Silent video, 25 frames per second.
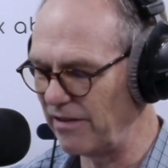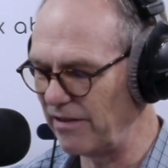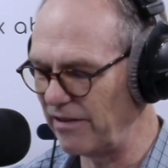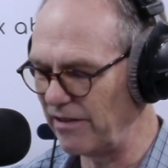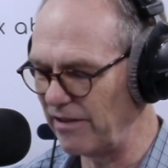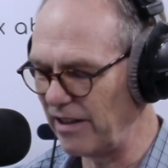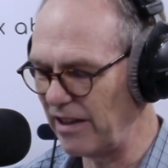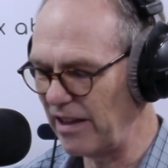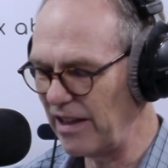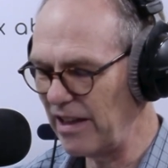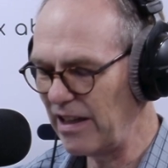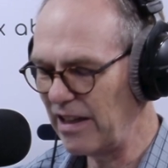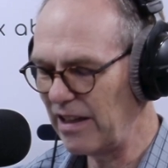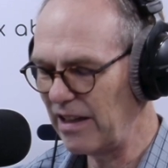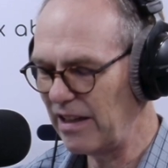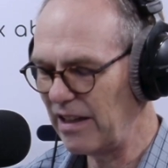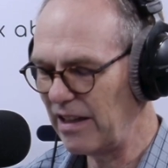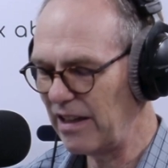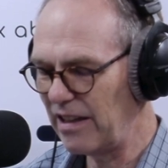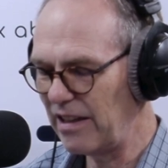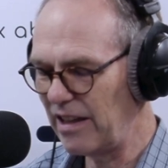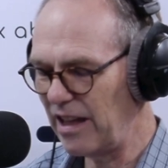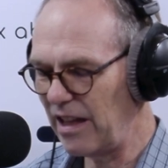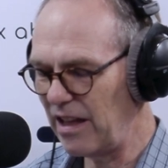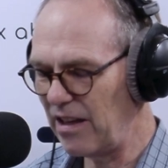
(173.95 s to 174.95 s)
And
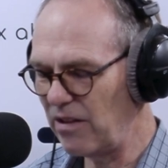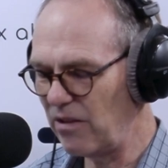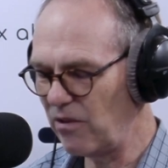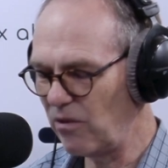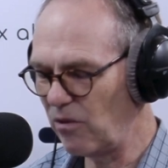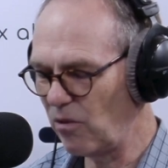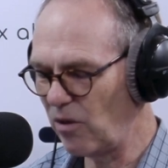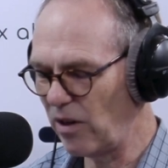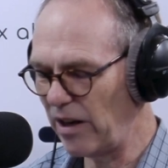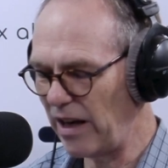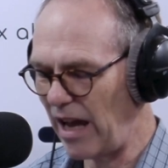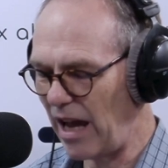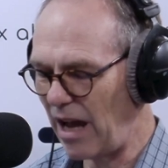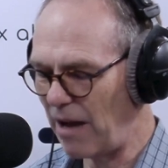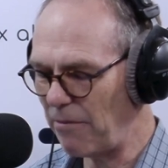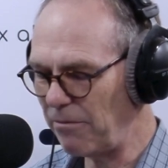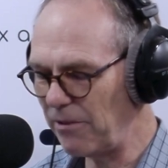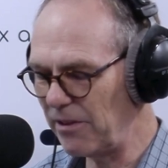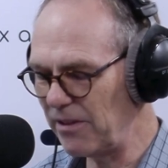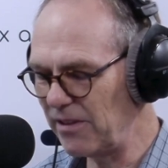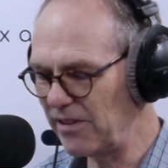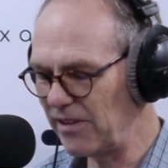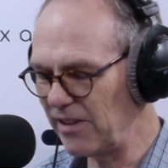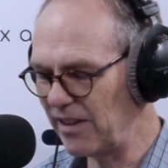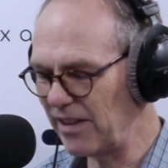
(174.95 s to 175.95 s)
then what
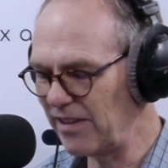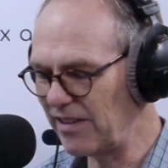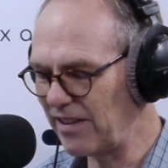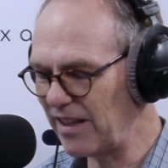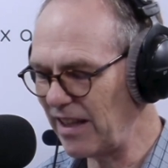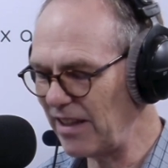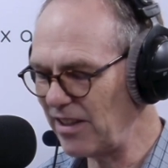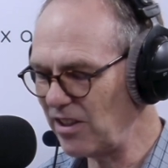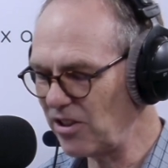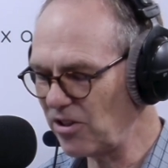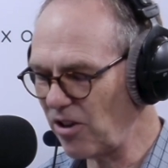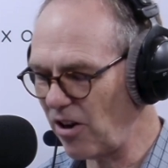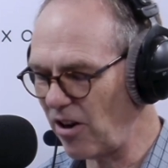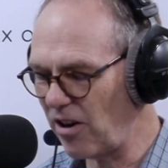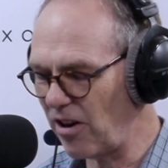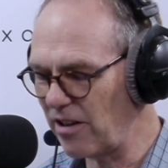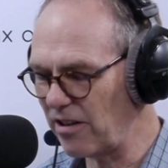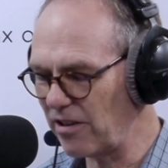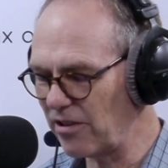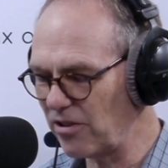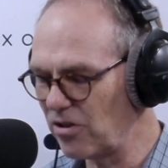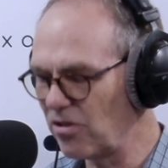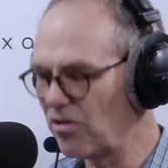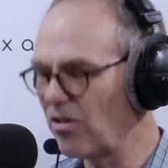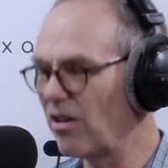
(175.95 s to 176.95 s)
happens is they
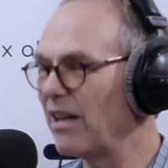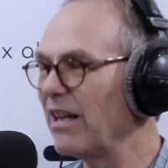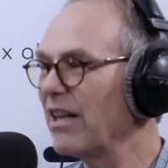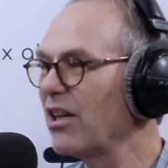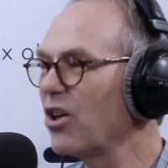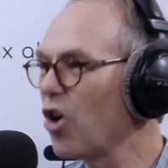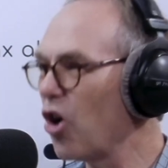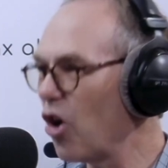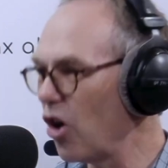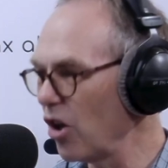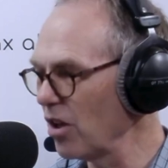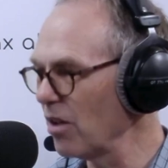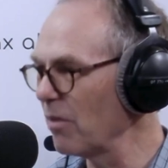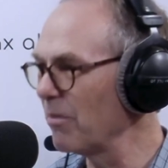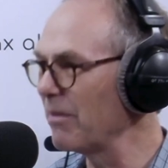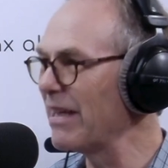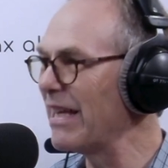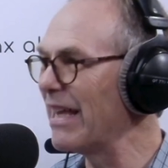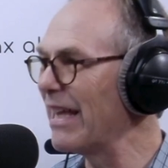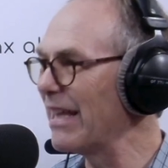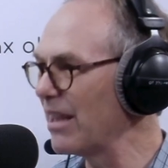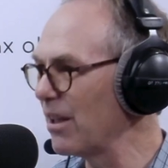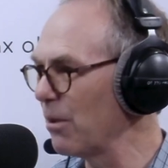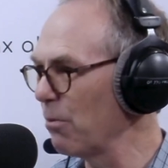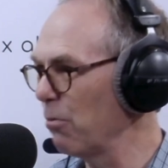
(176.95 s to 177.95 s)
start trying to call him,
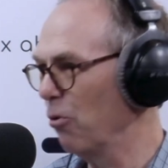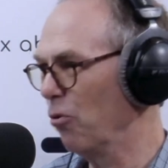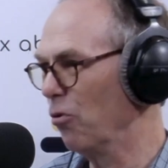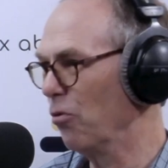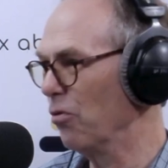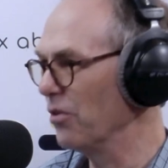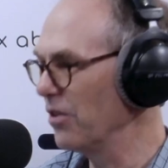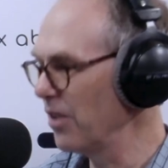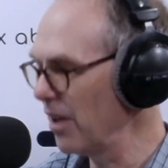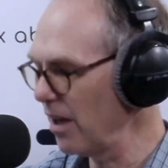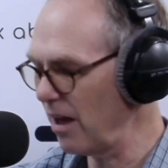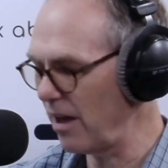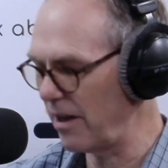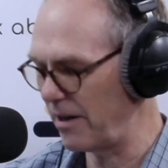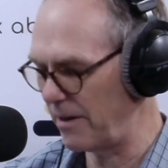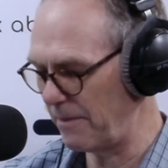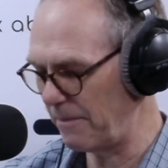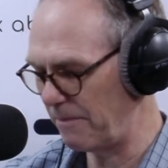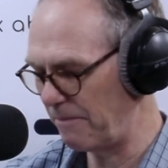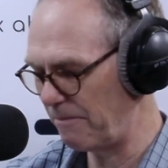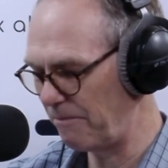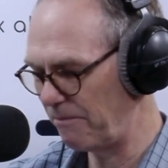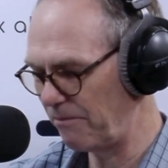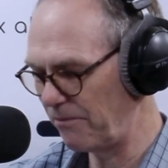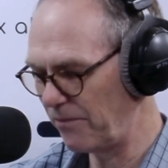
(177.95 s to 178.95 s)
get the pool
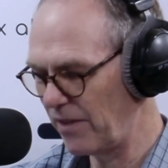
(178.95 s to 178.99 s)
done.